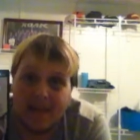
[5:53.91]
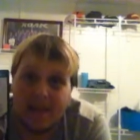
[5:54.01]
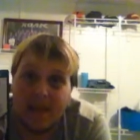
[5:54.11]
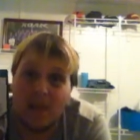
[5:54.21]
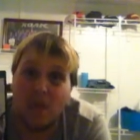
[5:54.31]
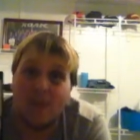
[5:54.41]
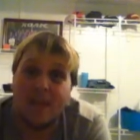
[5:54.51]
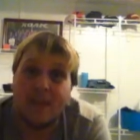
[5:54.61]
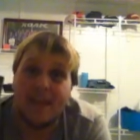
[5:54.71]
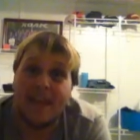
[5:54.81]
but he's only in
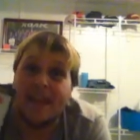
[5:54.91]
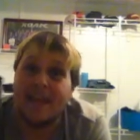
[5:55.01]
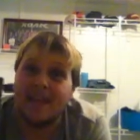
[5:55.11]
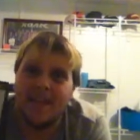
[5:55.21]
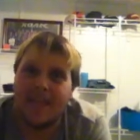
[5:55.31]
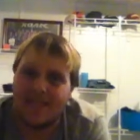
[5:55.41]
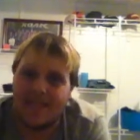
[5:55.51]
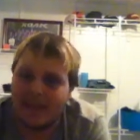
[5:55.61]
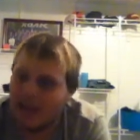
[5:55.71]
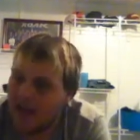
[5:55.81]
the beginning, and then that's
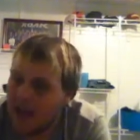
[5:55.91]
it.